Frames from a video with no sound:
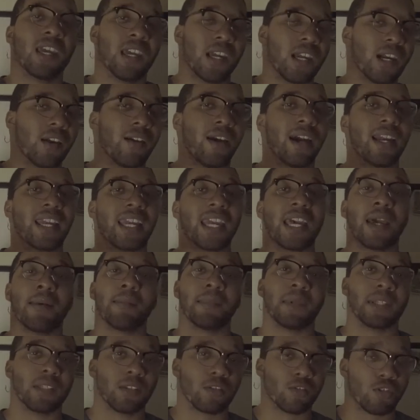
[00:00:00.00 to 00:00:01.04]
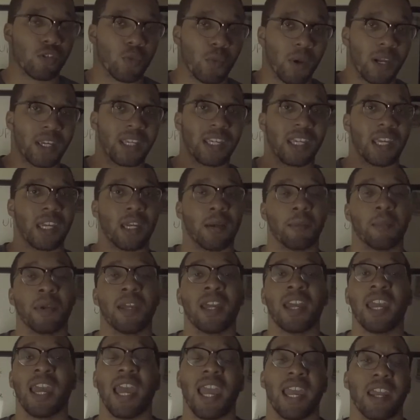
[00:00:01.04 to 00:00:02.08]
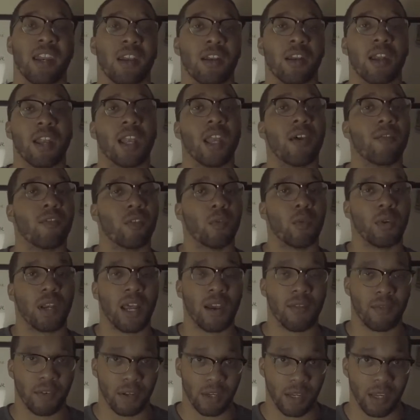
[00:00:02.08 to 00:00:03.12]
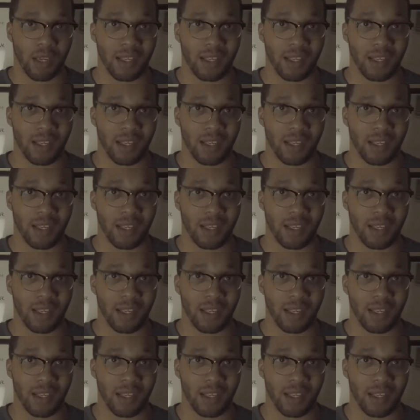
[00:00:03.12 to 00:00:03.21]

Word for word: here I am, this is who I am, hate it or love it, whatever.